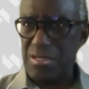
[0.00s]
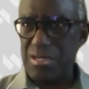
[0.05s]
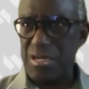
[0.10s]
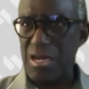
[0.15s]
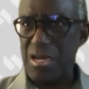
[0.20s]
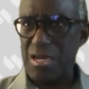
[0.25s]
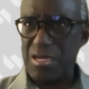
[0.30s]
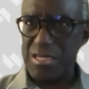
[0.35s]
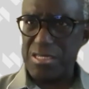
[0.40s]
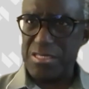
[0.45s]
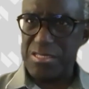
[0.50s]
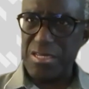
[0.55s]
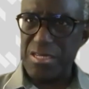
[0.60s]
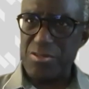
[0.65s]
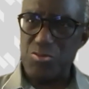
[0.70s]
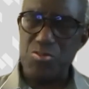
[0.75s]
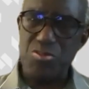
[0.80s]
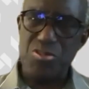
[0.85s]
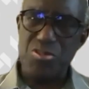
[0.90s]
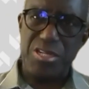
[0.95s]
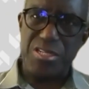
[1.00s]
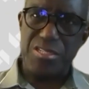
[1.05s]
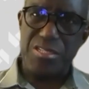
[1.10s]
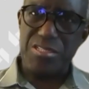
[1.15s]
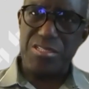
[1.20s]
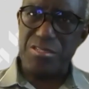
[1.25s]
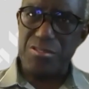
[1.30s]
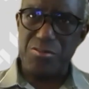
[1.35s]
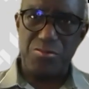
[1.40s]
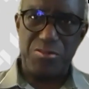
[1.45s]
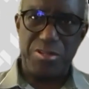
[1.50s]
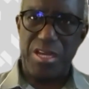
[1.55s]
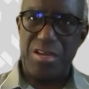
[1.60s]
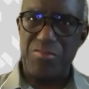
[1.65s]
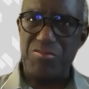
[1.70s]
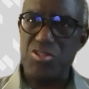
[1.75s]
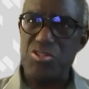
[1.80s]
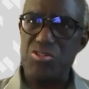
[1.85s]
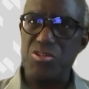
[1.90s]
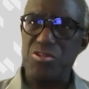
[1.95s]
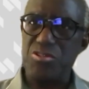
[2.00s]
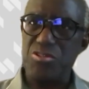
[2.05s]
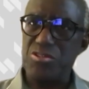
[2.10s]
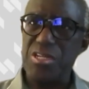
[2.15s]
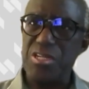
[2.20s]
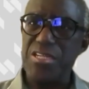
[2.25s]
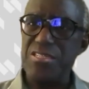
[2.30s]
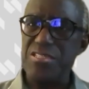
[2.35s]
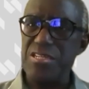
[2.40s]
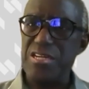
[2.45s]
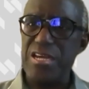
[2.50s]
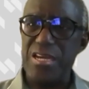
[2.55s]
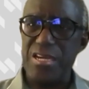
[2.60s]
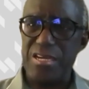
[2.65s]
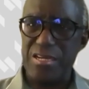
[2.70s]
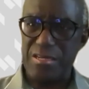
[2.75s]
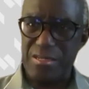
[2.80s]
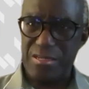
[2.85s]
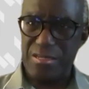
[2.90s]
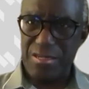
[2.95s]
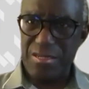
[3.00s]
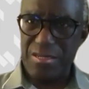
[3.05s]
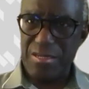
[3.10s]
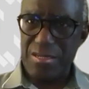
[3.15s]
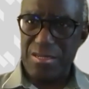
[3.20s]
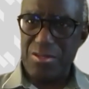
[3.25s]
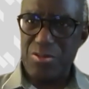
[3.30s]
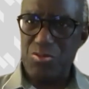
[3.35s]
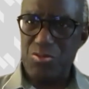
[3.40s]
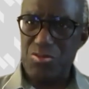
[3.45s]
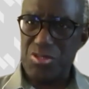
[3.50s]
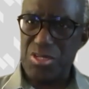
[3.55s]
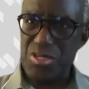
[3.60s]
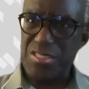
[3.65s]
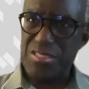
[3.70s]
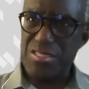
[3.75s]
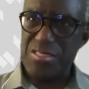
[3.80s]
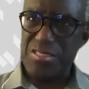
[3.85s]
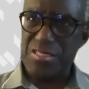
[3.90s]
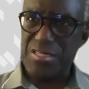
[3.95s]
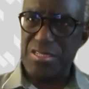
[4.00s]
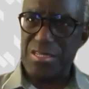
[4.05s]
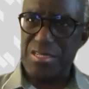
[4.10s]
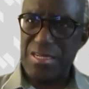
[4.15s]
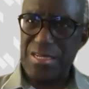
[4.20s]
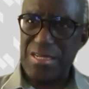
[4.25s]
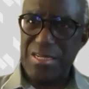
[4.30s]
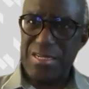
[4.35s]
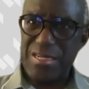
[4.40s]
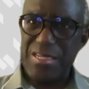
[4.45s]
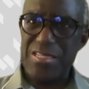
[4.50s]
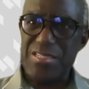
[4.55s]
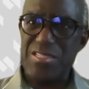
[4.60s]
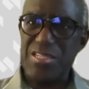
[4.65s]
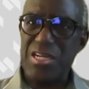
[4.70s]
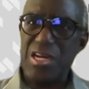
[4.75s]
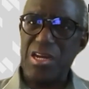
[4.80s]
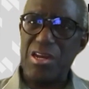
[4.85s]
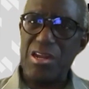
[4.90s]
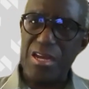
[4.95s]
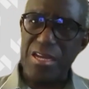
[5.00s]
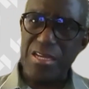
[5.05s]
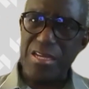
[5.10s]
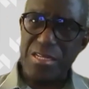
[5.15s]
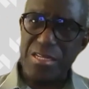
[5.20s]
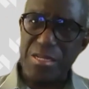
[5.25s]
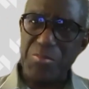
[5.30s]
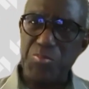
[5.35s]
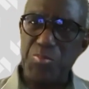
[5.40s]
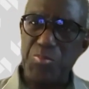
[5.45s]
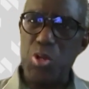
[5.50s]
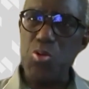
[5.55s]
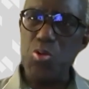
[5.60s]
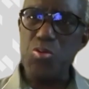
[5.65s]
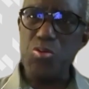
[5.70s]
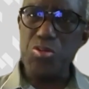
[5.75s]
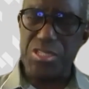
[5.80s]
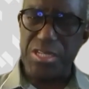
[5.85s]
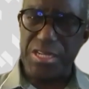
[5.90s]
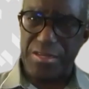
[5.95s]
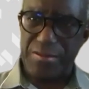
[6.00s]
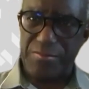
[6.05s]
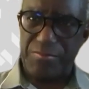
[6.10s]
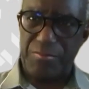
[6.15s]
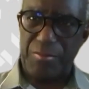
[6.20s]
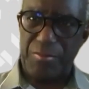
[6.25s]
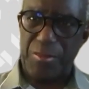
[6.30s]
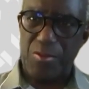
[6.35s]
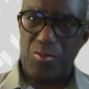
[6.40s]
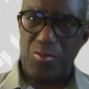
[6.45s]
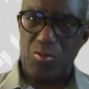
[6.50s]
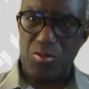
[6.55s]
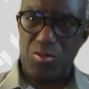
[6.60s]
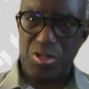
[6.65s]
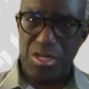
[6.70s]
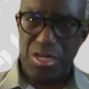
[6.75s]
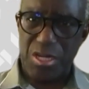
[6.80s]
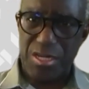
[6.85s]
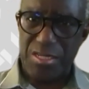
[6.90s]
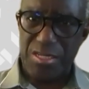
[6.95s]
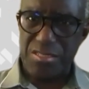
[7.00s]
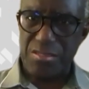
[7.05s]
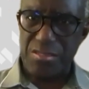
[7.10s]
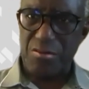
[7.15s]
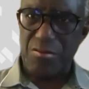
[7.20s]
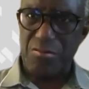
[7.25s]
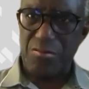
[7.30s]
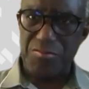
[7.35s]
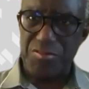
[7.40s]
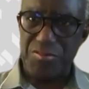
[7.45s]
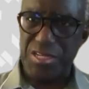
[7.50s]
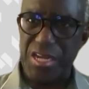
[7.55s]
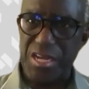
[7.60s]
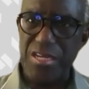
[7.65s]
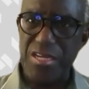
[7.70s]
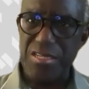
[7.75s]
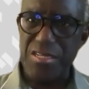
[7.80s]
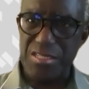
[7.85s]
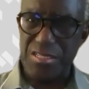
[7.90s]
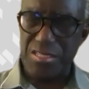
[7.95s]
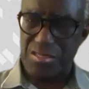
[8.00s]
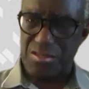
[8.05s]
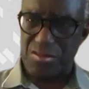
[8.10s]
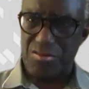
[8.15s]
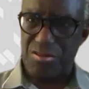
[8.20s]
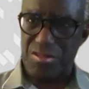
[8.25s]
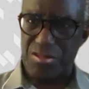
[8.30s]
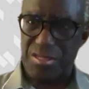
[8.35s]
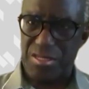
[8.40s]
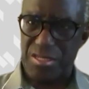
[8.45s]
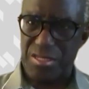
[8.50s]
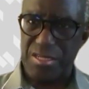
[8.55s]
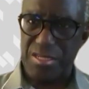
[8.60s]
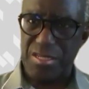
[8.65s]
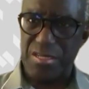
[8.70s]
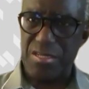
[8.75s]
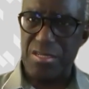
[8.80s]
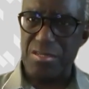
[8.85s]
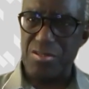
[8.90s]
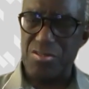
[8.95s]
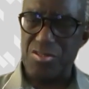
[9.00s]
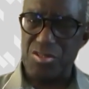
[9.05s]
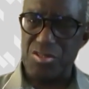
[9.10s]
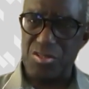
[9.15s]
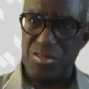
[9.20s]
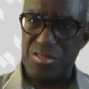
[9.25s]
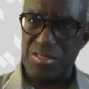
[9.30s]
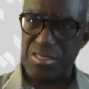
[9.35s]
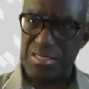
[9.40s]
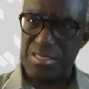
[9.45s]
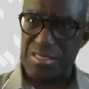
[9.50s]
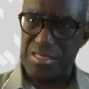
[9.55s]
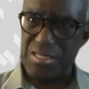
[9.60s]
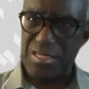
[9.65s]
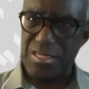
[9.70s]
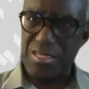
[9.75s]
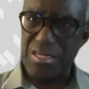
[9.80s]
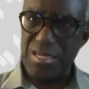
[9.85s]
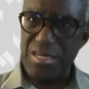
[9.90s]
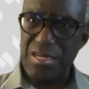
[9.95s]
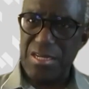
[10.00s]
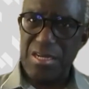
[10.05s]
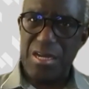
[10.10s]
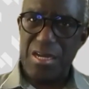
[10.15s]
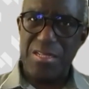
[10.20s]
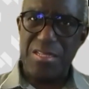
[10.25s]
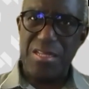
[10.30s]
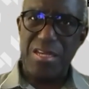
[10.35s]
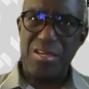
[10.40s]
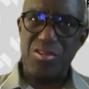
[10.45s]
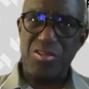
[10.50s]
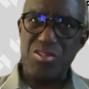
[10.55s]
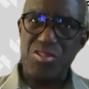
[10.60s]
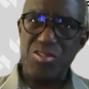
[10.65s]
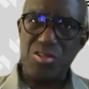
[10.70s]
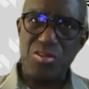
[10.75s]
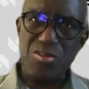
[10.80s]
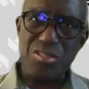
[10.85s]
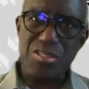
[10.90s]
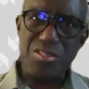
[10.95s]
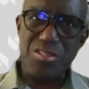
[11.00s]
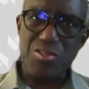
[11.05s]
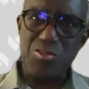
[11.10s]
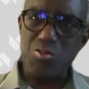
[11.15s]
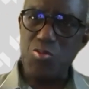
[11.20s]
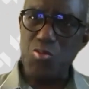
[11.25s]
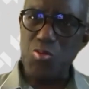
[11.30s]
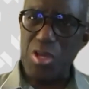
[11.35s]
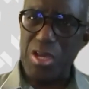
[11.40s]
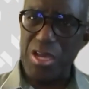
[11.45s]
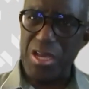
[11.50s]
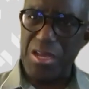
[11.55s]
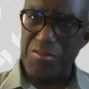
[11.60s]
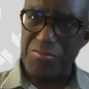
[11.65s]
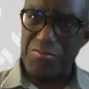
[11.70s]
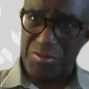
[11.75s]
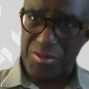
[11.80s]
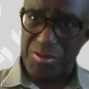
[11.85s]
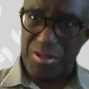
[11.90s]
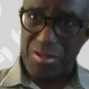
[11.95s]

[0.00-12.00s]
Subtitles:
architect who's registered? Do they have a structural engineer who's registered? Is the client imposing all kinds of changes on the consultants? Are they consultants who have